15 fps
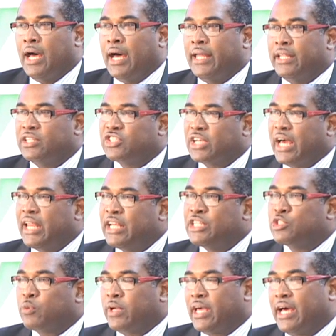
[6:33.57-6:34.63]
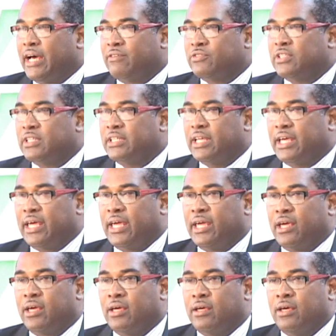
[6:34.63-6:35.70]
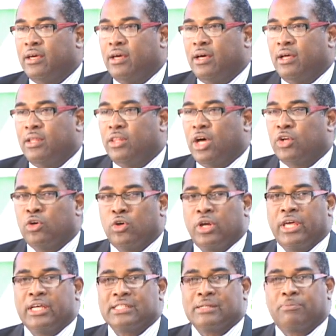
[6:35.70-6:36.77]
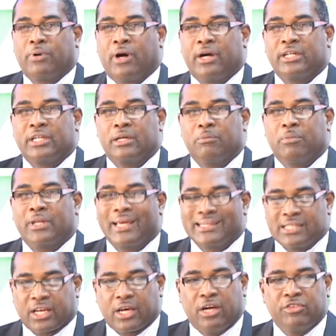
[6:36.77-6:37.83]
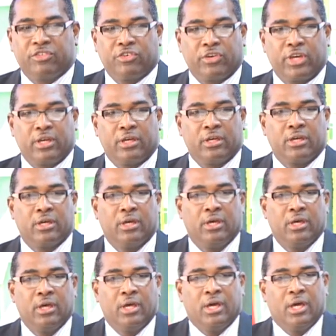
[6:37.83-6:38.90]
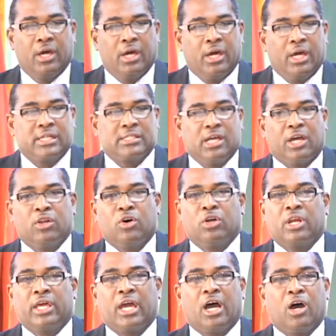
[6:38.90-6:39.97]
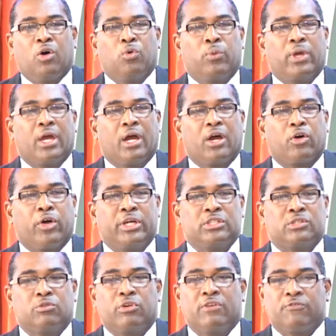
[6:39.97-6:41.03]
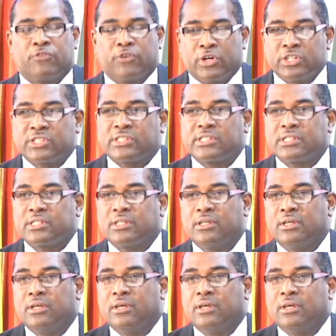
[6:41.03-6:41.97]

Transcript: And the challenge we have today, not only as a party, but as a country, is not only how we are going to reverse